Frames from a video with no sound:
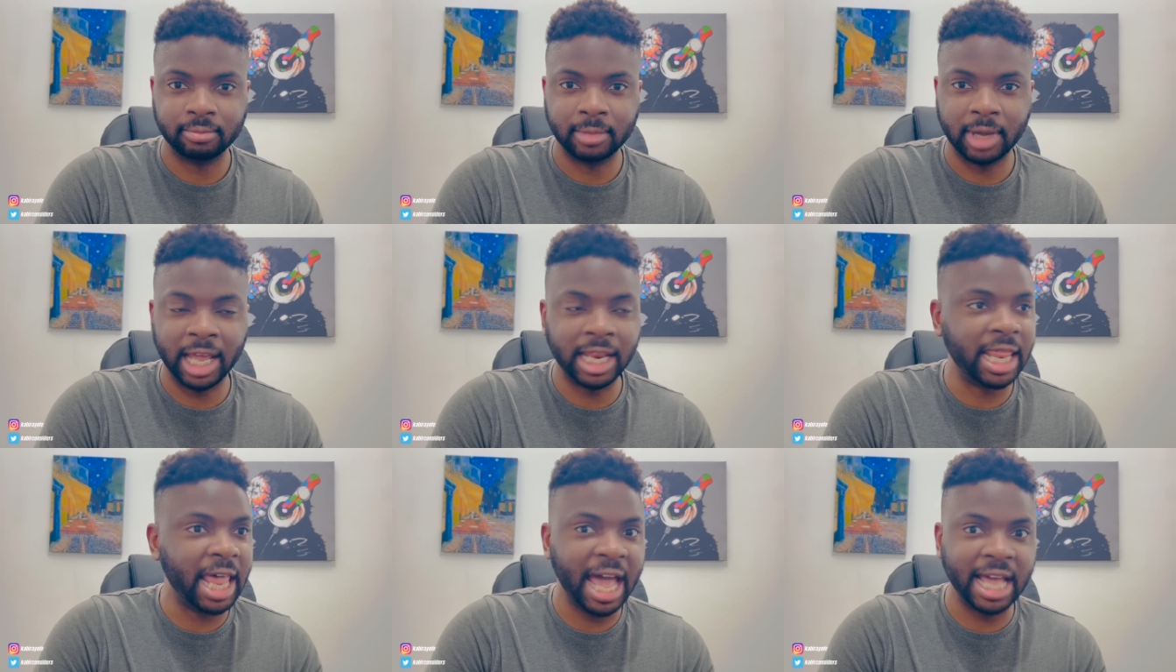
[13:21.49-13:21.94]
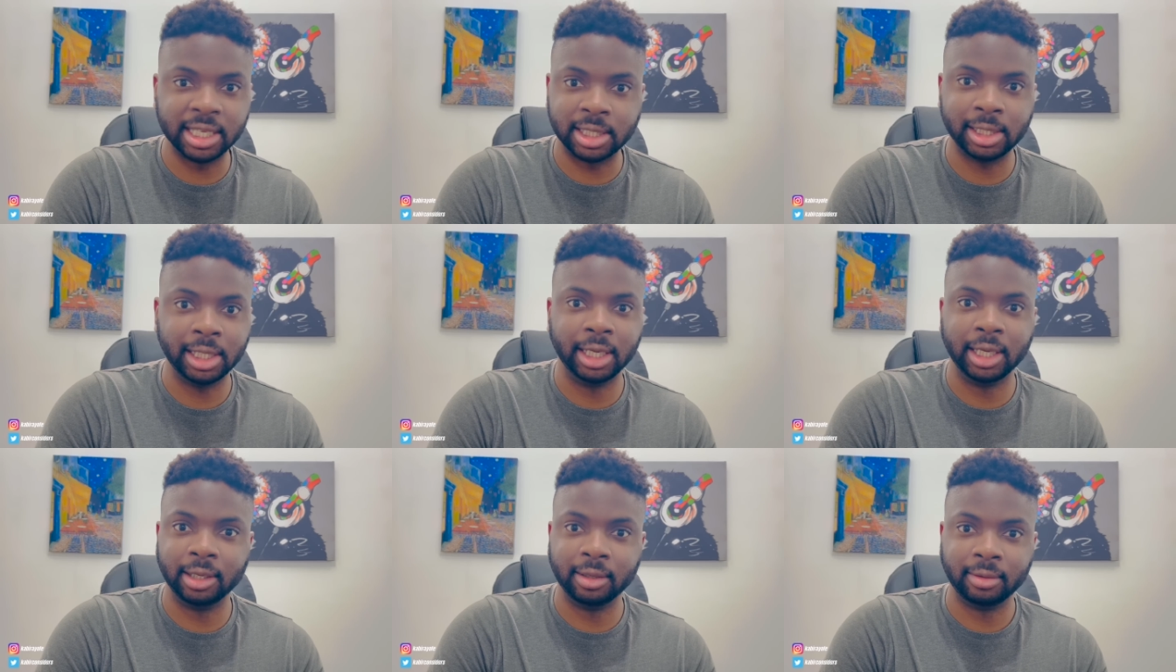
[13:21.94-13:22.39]
And that's
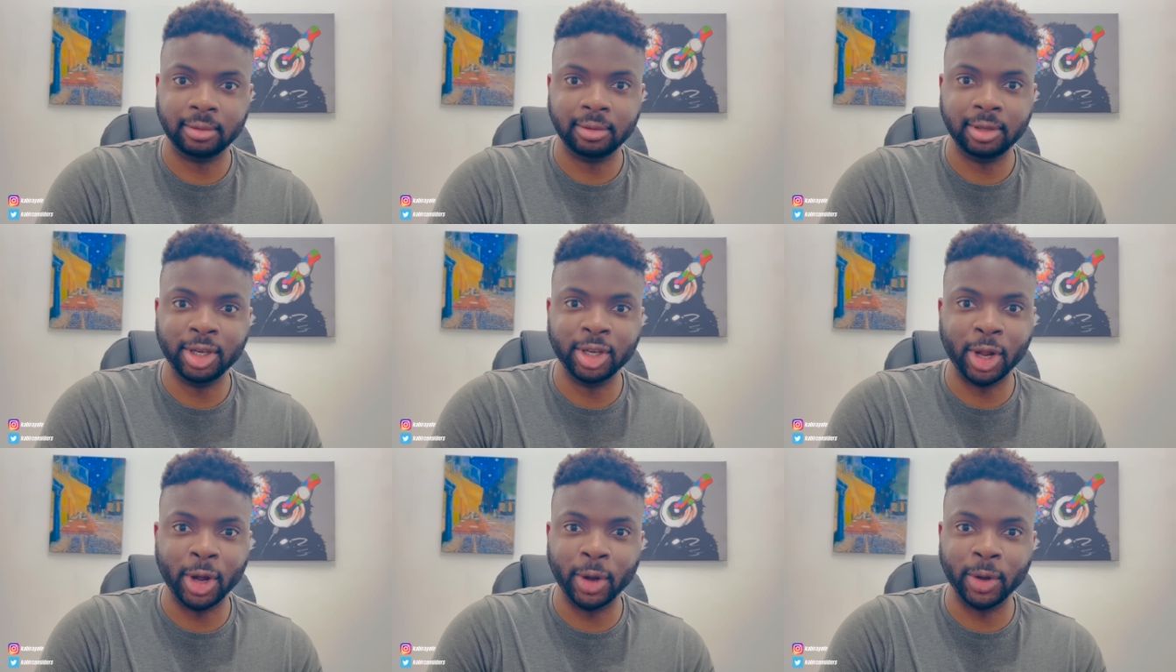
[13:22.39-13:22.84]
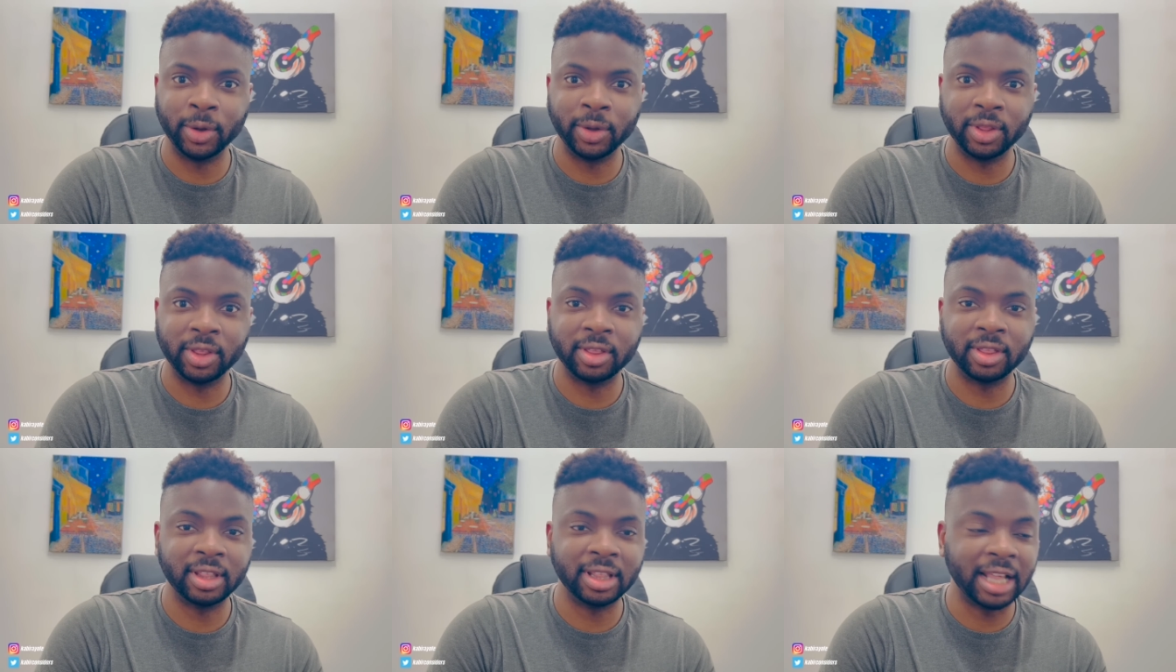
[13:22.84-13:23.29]
it, you know.
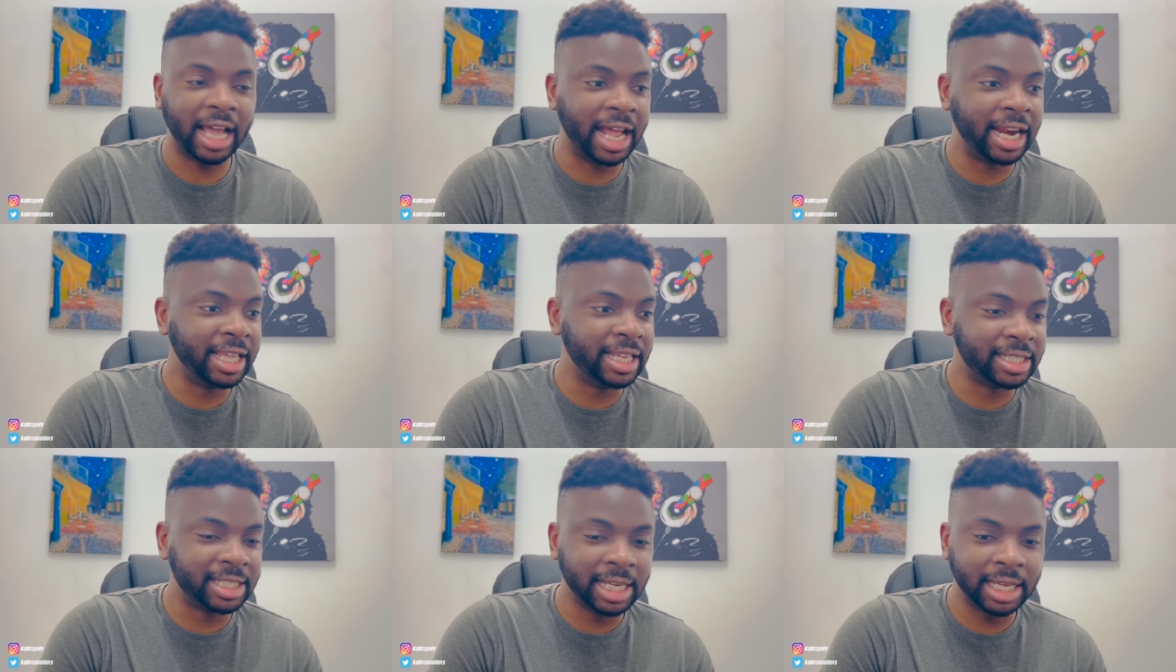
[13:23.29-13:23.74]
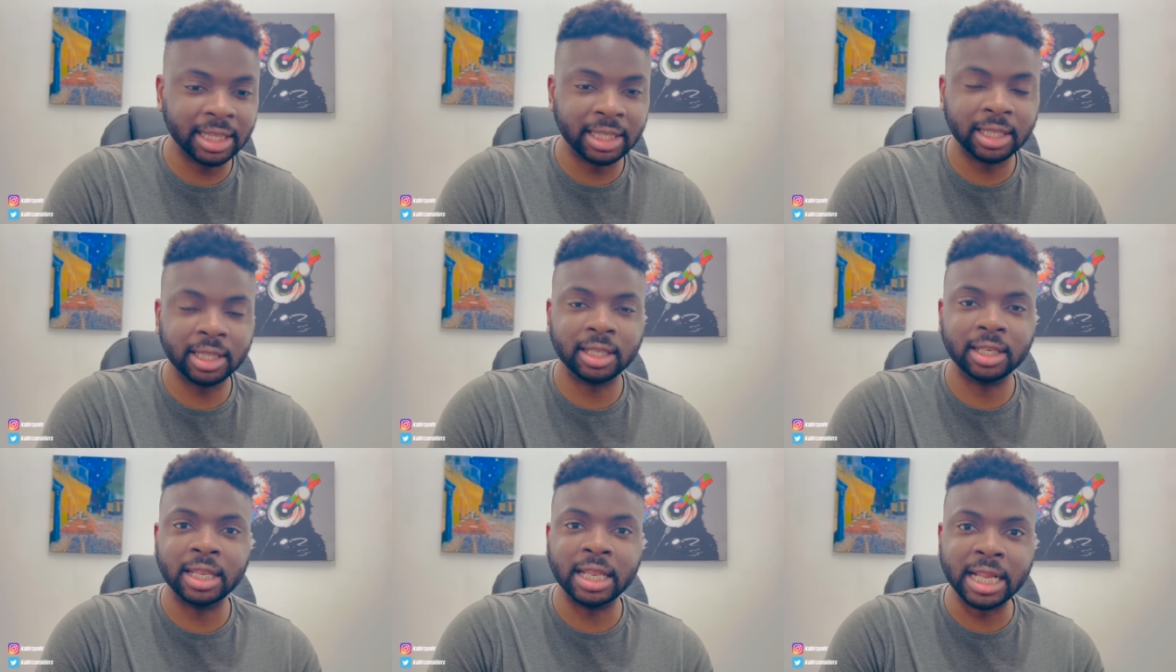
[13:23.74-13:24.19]
And he said that
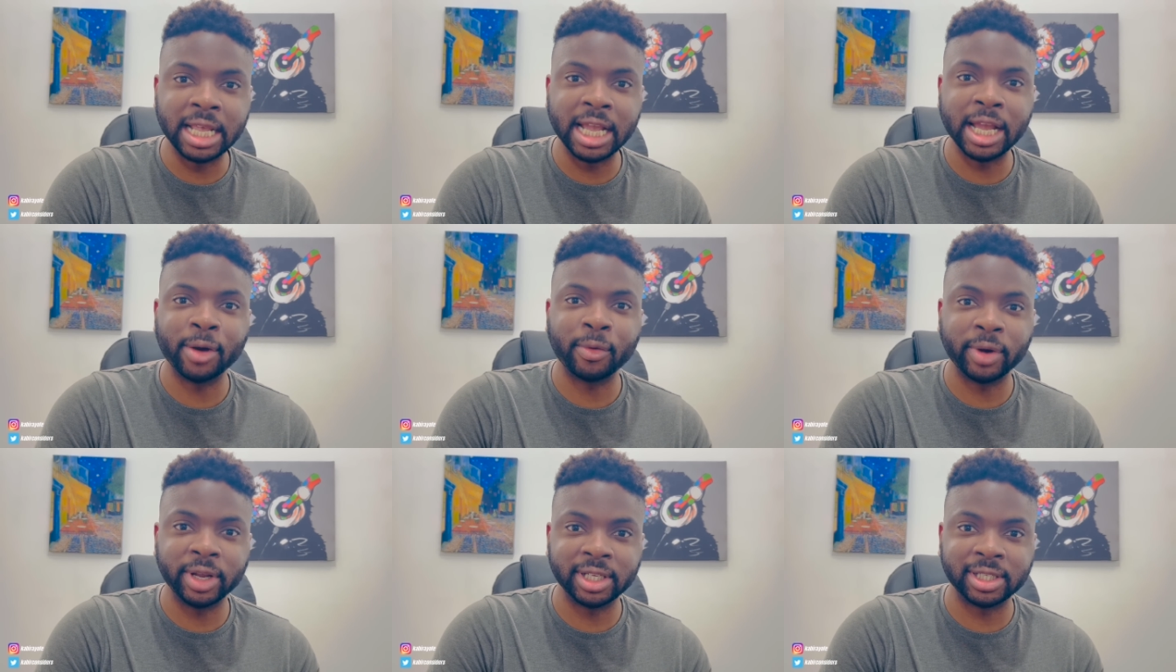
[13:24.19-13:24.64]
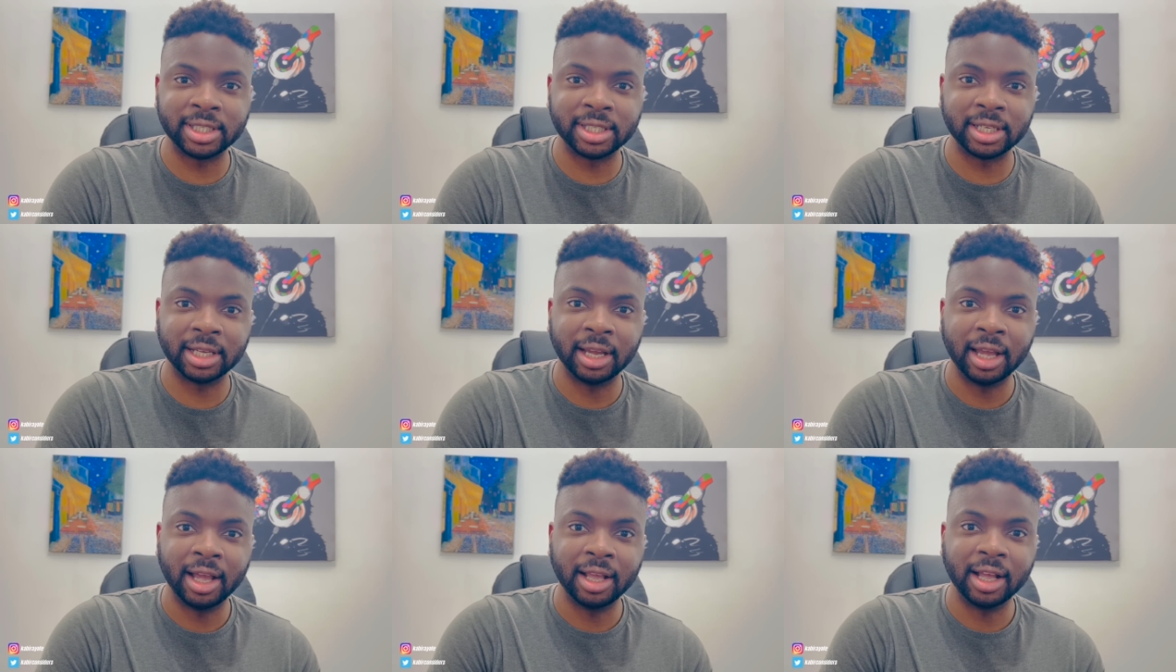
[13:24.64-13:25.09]
the nearest